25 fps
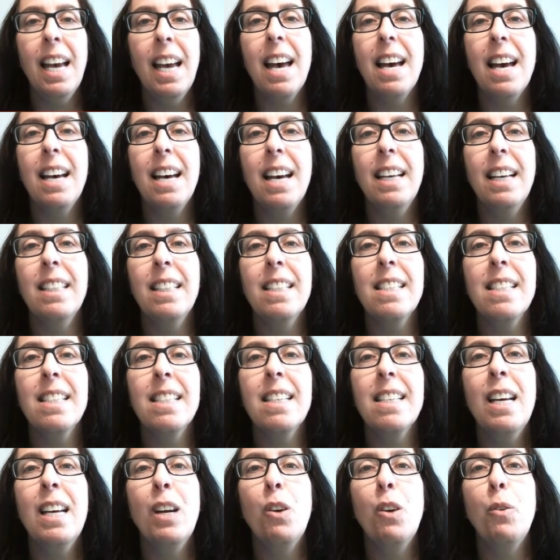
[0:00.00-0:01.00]
and
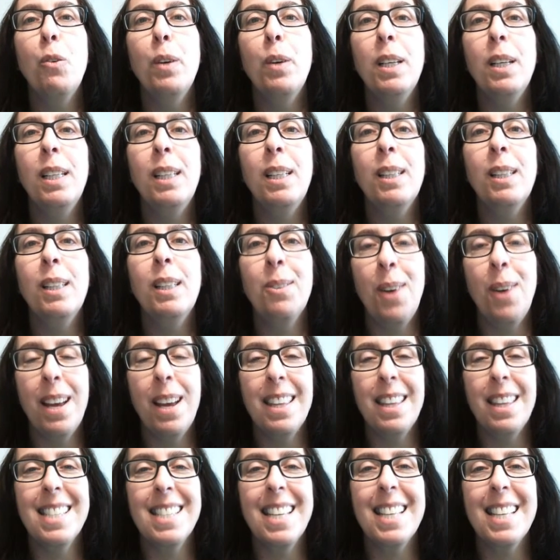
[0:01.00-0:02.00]
we'll try
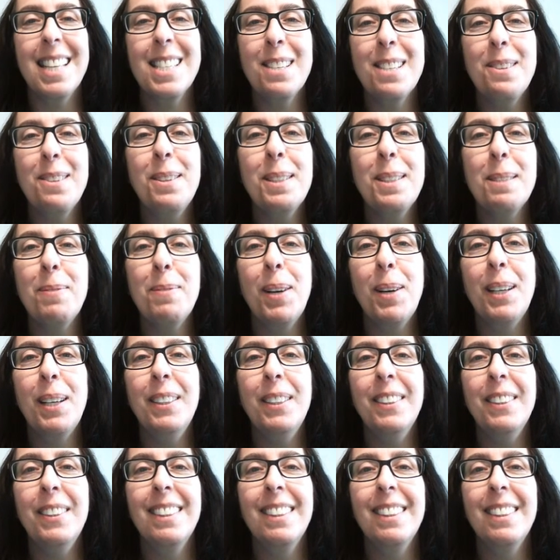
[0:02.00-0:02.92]
this at school tomorrow.